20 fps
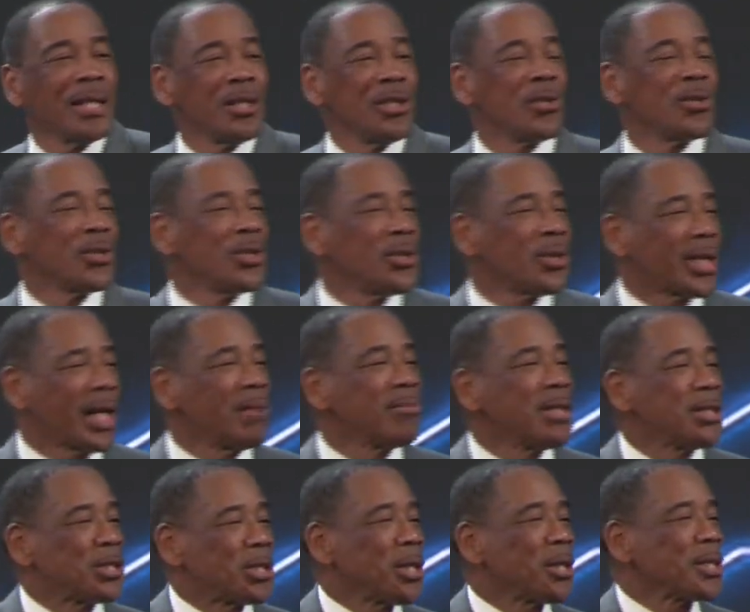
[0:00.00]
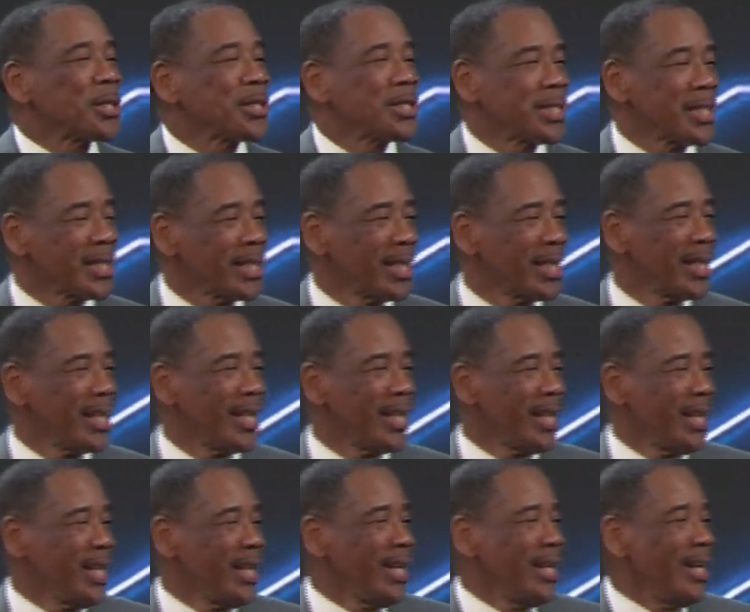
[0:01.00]
You come to church
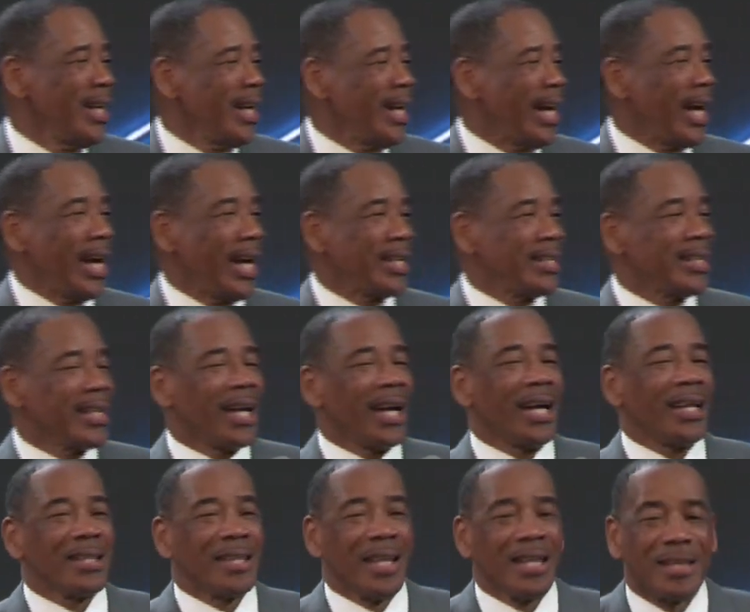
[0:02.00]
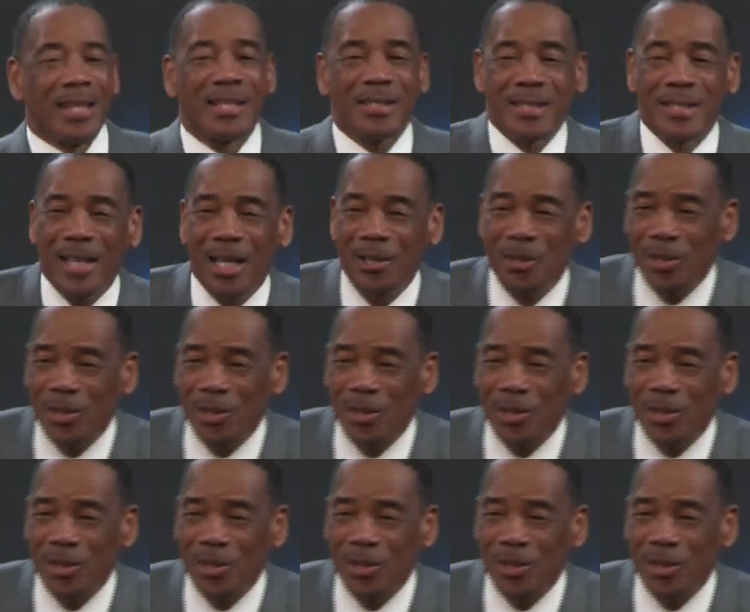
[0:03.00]
and this is how